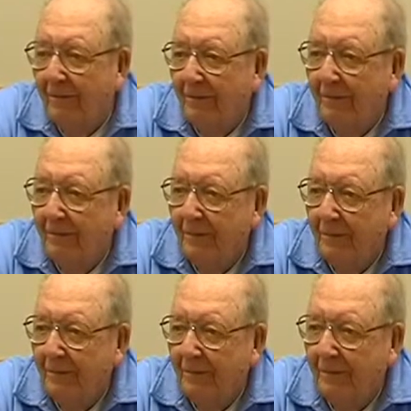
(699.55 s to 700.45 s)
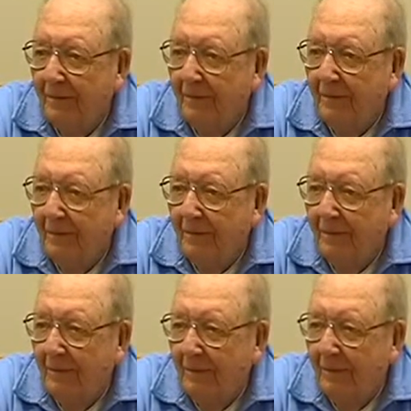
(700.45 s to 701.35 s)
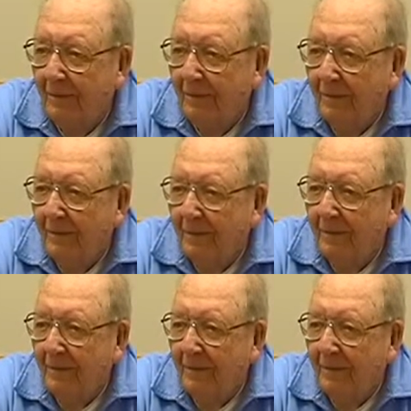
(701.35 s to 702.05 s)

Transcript: What's the significance in crossing the equator?